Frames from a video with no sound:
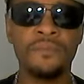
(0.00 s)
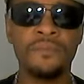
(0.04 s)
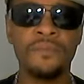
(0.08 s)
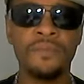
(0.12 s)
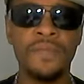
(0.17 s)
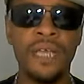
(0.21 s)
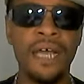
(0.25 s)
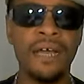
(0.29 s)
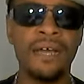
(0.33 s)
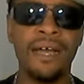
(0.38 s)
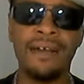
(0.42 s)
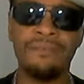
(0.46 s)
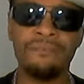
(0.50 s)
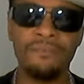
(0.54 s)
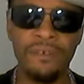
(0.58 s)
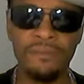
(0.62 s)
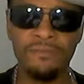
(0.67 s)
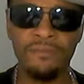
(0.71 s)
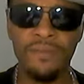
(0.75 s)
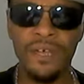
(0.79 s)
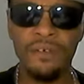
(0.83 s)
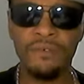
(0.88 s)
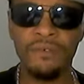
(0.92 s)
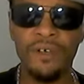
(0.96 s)
Now, I've,
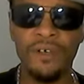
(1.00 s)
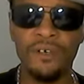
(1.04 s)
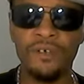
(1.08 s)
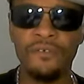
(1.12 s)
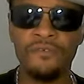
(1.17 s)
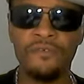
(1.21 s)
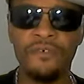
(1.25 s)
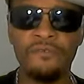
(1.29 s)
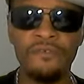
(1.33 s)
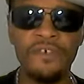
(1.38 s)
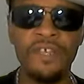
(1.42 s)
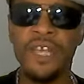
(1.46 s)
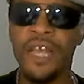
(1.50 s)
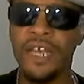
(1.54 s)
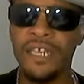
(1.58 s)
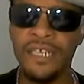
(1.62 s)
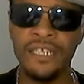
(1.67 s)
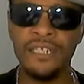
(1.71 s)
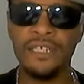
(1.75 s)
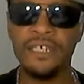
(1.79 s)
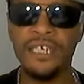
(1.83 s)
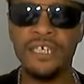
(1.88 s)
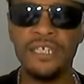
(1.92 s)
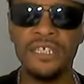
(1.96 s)
I've, heard of a video. I
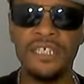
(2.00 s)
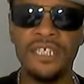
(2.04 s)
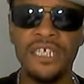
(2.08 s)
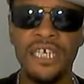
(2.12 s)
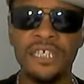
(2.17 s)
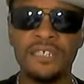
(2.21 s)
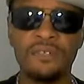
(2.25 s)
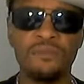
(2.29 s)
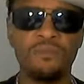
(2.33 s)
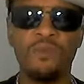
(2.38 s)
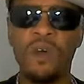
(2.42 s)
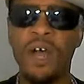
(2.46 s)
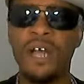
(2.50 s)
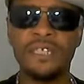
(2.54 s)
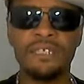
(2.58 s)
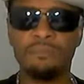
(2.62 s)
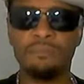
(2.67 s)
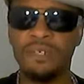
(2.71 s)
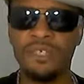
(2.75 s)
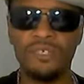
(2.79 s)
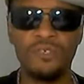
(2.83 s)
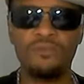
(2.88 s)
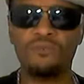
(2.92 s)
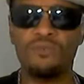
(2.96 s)
didn't get a chance to watch it,
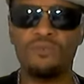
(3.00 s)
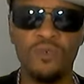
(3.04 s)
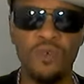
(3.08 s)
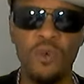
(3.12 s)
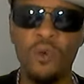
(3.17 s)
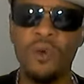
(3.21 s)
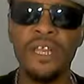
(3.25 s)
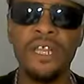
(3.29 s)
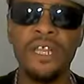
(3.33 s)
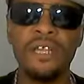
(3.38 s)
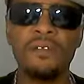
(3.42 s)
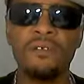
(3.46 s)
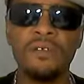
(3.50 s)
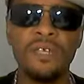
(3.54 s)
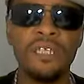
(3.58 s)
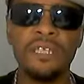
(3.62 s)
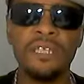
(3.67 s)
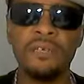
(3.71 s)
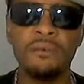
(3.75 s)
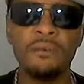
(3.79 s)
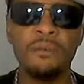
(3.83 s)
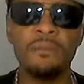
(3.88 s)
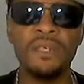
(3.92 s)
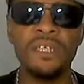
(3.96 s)
but you going in on the
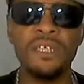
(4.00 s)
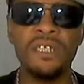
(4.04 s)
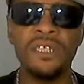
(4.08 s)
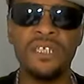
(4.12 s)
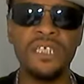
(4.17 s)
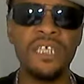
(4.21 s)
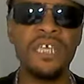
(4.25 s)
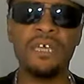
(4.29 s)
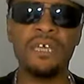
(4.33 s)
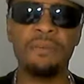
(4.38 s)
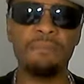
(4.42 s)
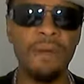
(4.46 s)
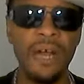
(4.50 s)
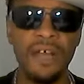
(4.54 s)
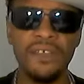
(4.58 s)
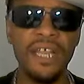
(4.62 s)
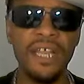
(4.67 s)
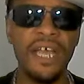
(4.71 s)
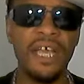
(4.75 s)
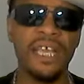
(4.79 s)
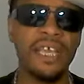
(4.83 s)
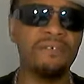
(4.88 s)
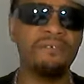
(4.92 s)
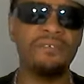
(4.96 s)
WBC about
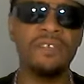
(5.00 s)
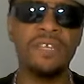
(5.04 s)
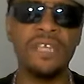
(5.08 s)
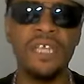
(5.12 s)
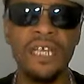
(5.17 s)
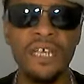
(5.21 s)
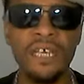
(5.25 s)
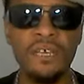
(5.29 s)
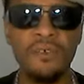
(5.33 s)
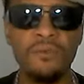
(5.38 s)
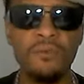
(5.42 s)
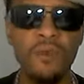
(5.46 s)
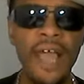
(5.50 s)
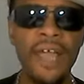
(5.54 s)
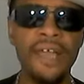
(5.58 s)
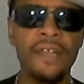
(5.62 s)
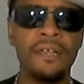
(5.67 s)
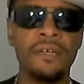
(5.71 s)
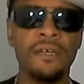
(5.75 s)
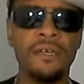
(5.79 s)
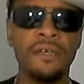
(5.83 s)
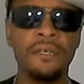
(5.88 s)
not giving Dillian Whyte